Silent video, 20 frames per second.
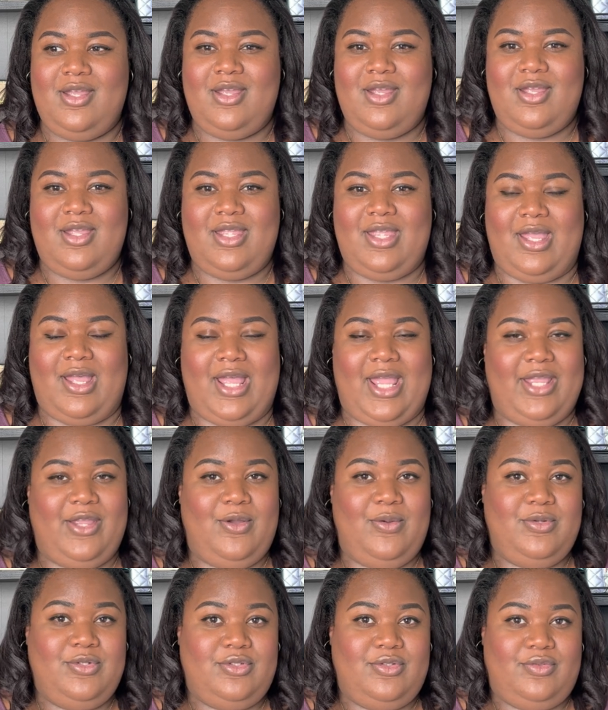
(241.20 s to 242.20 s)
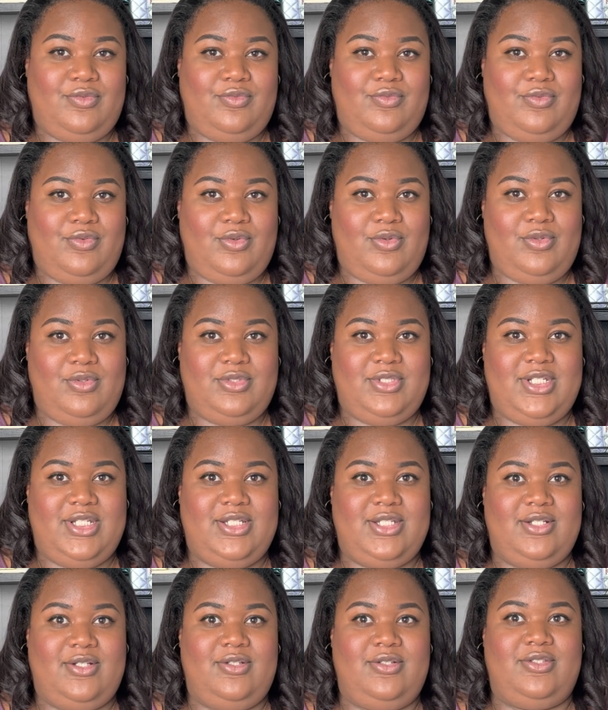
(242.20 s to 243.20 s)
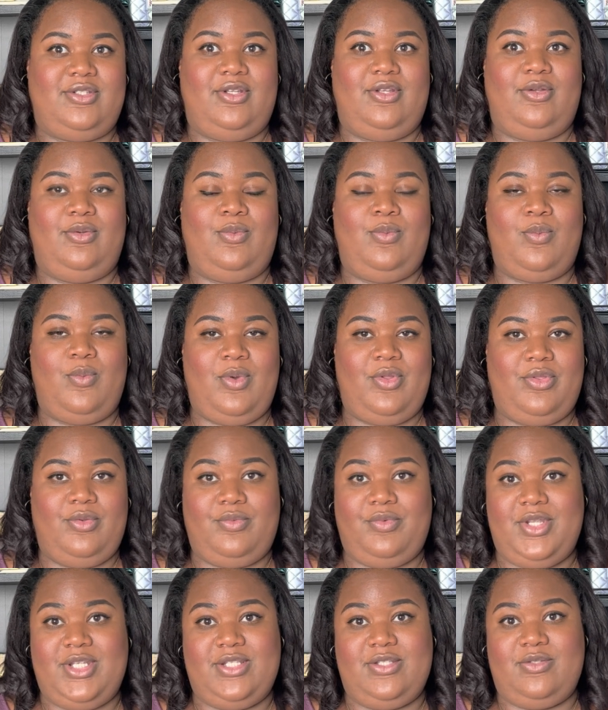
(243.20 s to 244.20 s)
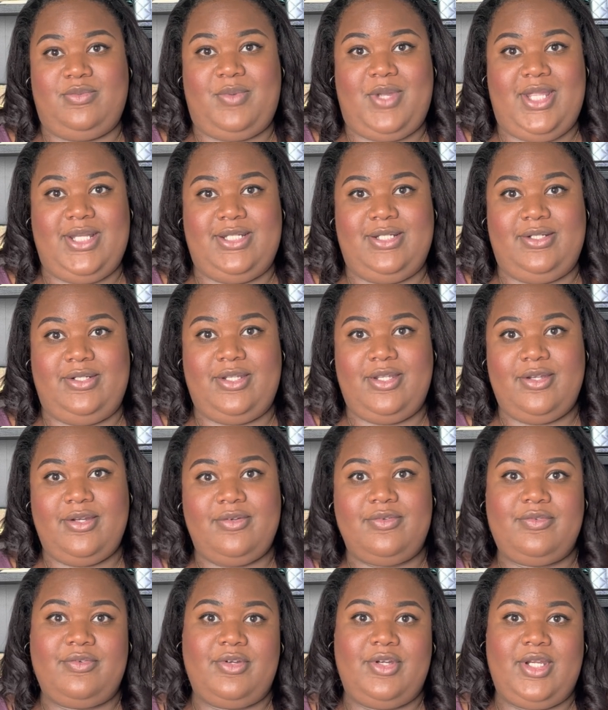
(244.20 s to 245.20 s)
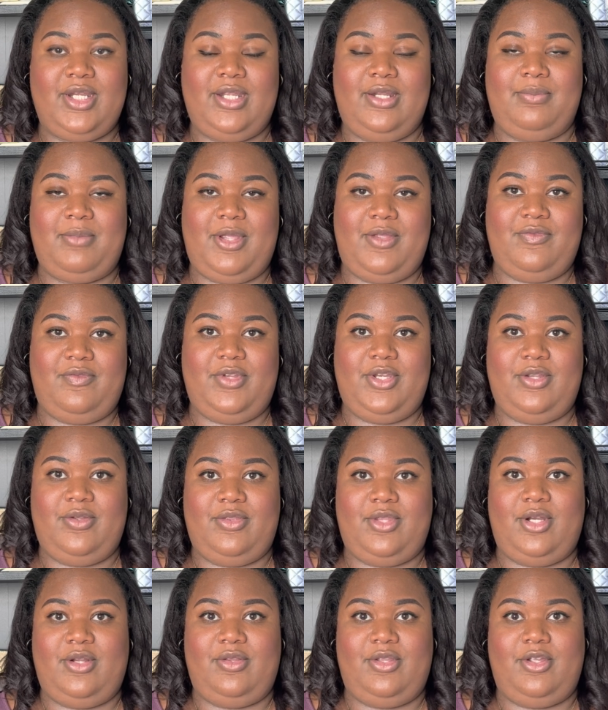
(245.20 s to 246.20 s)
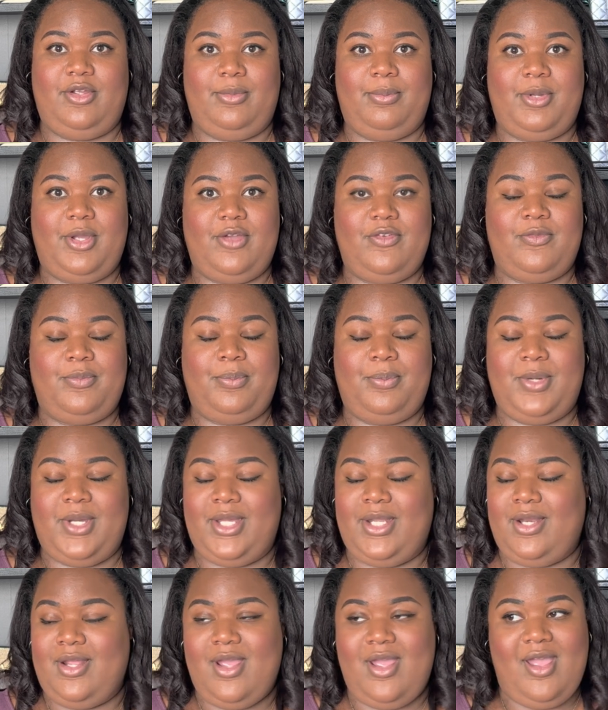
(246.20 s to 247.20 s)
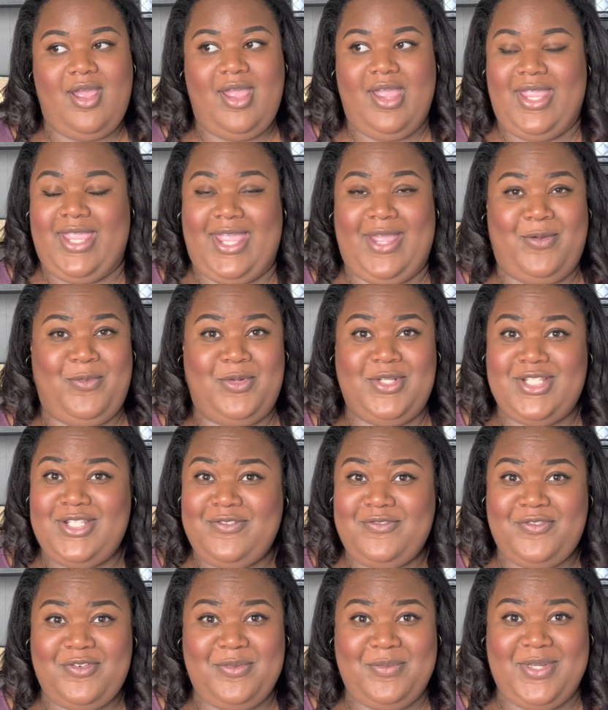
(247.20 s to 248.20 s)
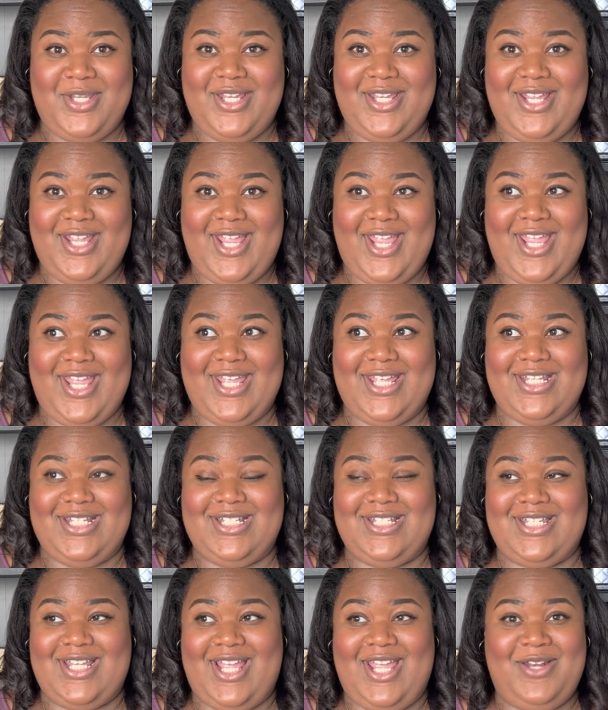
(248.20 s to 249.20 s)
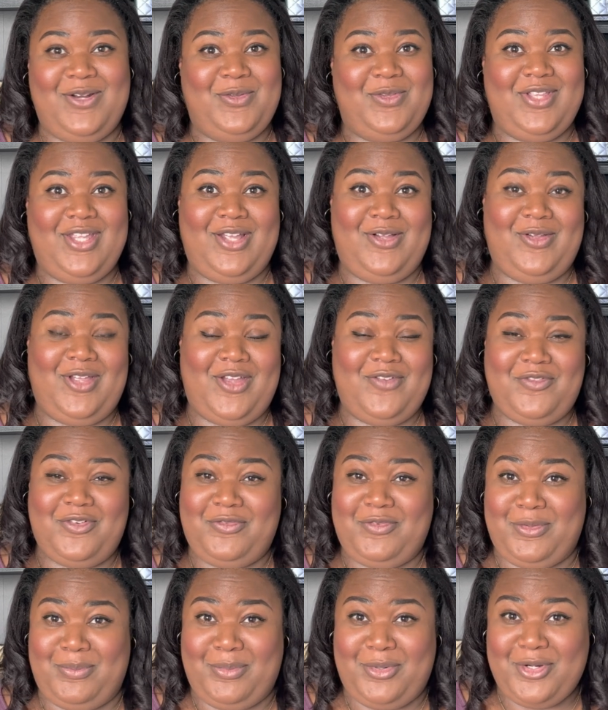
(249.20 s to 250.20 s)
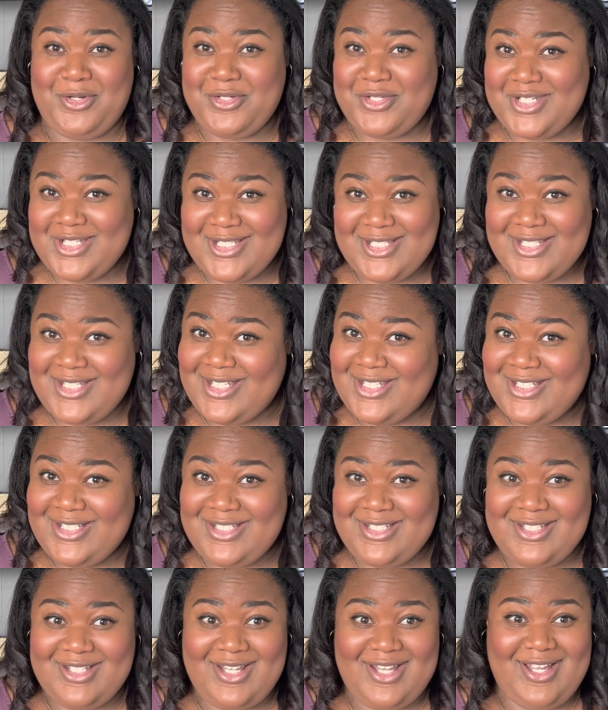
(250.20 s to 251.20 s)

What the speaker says: Yeah, I go into full details on the reasons why I didn't care for it in my video that I'll link above. But yeah, it wasn't for me, and I don't think I'll ever repurchase it.